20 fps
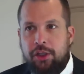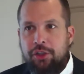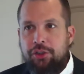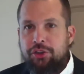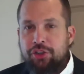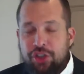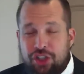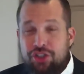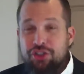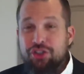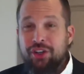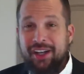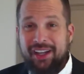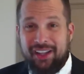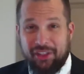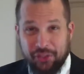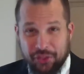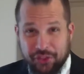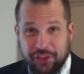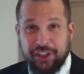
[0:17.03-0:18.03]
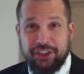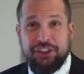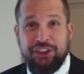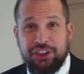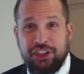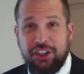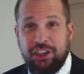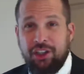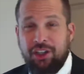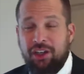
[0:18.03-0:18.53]
to create this
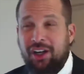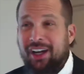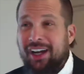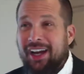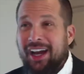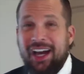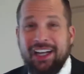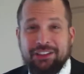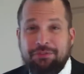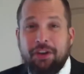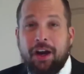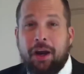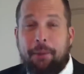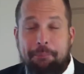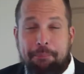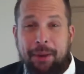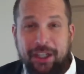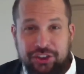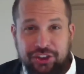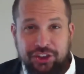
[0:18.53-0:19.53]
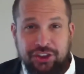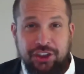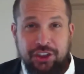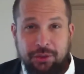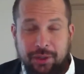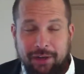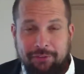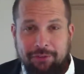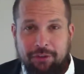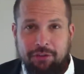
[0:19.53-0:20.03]
year as my best year
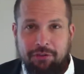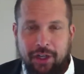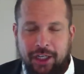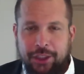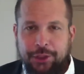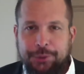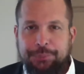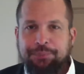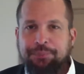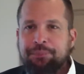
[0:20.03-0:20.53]
ever, right?